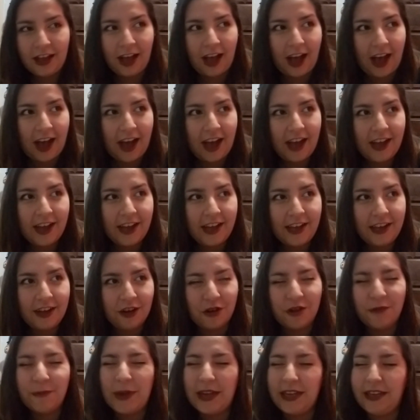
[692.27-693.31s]

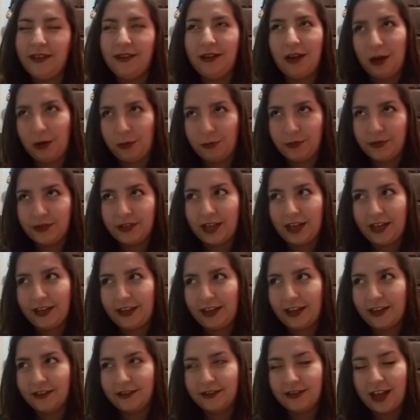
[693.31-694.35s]
Or my gums, I
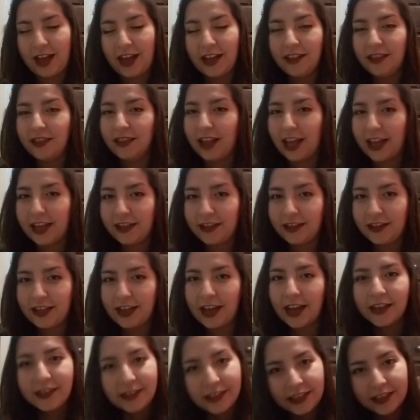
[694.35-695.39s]
guess. I like the
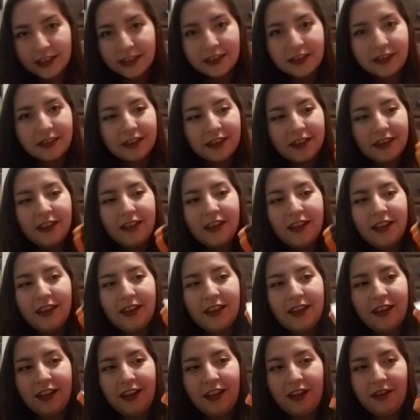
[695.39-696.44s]
idea
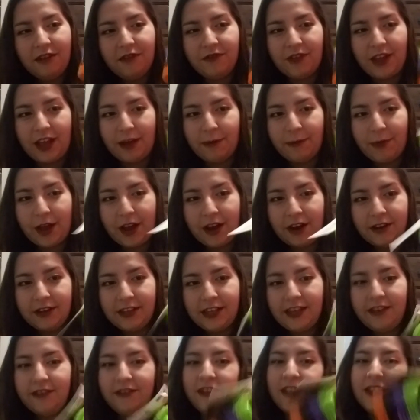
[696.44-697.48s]
of vampire teeth.